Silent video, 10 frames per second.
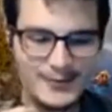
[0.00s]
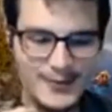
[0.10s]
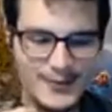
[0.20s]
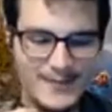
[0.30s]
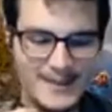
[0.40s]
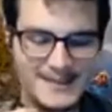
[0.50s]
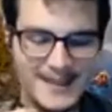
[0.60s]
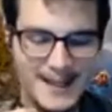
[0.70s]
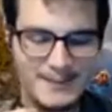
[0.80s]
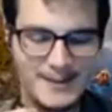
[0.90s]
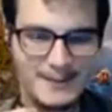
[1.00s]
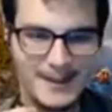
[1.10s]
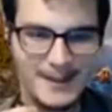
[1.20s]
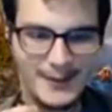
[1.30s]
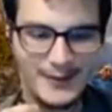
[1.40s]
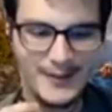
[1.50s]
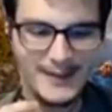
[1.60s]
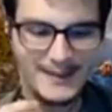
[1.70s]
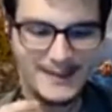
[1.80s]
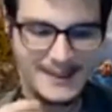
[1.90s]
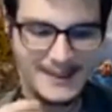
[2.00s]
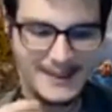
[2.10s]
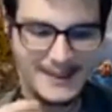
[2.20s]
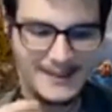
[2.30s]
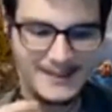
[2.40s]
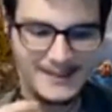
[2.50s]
some things that happen in my life that I